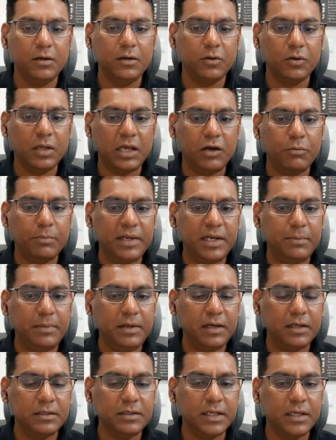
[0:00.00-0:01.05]
Okay, how many
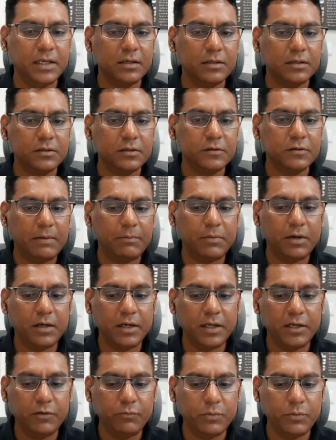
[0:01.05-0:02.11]
million acres of farmland
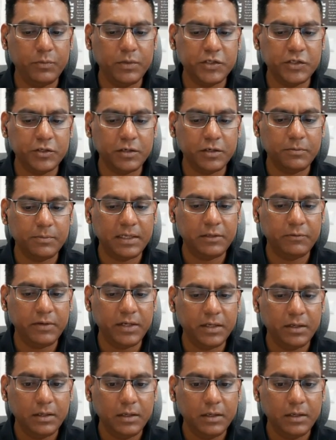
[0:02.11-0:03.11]
in which year, by the way?